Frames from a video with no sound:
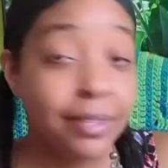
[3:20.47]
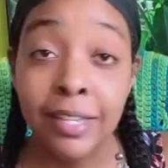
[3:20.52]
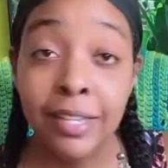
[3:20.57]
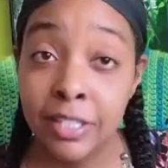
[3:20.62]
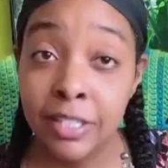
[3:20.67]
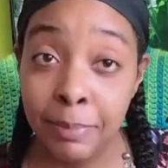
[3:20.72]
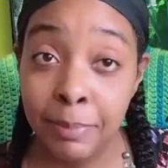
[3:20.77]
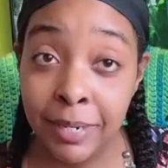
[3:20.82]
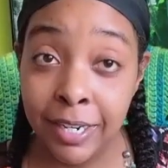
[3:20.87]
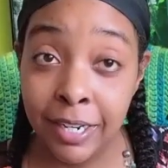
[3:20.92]

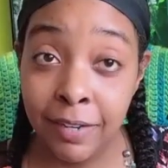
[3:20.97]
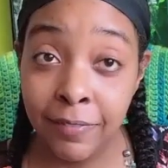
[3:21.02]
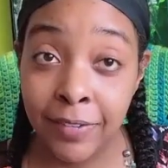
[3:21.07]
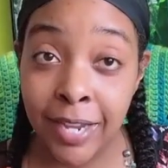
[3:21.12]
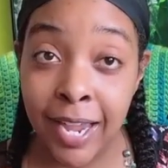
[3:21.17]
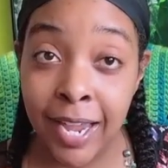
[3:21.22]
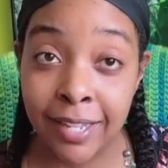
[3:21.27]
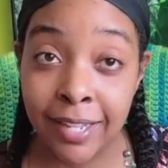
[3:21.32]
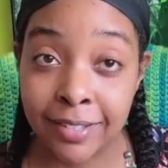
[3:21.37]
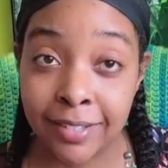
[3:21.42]
Speaking of
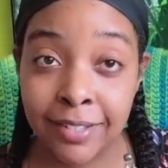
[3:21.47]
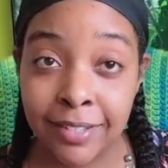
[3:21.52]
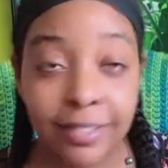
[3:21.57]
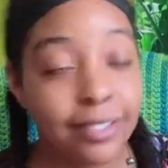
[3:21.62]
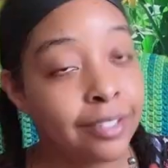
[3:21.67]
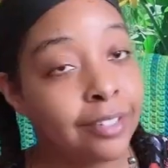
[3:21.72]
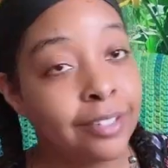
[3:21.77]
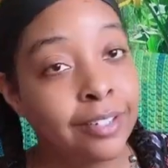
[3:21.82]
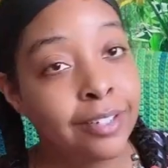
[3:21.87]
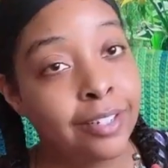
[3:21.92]
cats,
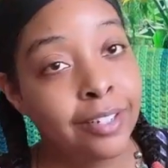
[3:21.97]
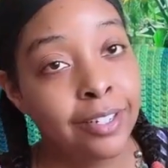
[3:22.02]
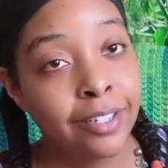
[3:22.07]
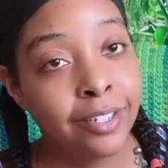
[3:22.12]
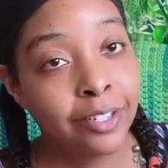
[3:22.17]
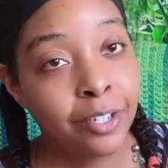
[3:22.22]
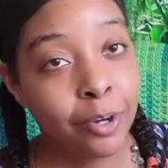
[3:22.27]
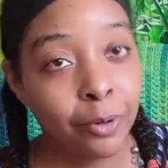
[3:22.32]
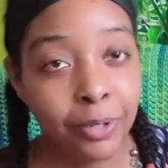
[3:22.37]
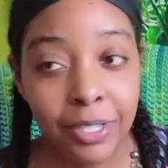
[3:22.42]

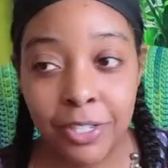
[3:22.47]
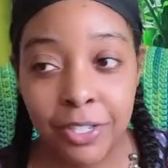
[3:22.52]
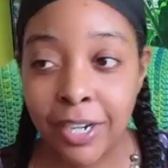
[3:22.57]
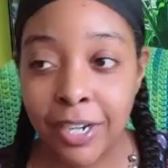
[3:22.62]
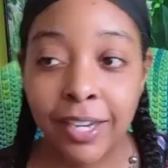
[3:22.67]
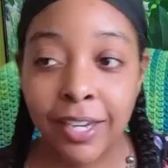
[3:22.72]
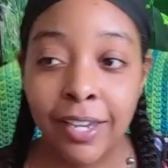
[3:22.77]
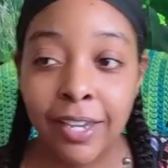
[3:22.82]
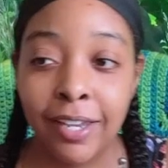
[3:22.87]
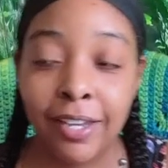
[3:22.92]
Cody
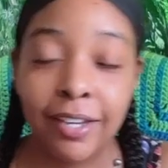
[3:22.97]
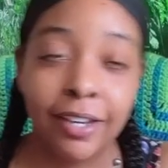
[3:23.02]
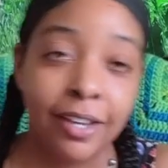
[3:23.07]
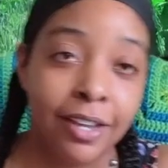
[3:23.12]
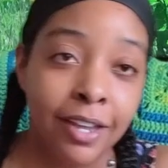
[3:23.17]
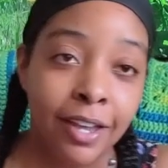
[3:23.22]
check in.